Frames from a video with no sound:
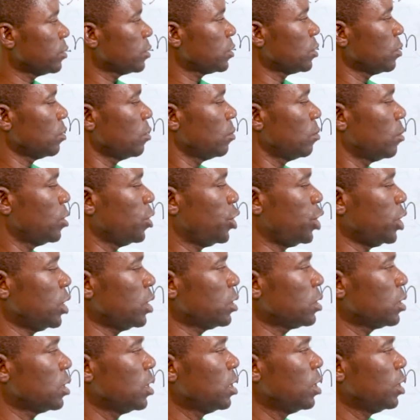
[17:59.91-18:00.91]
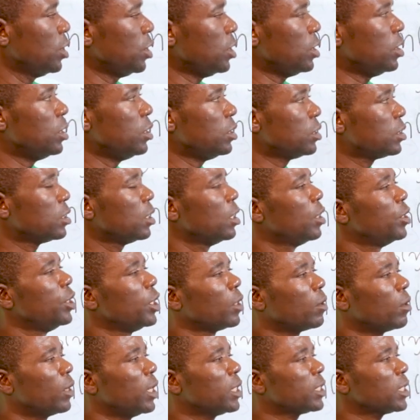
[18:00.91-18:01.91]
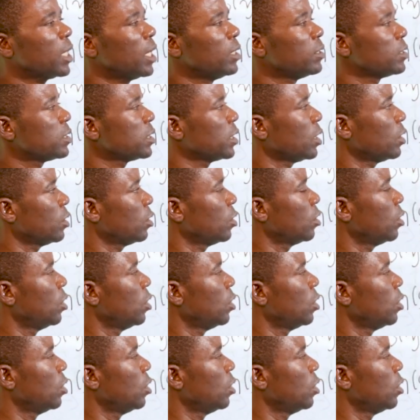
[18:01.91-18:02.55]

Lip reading: So this is the correct answer,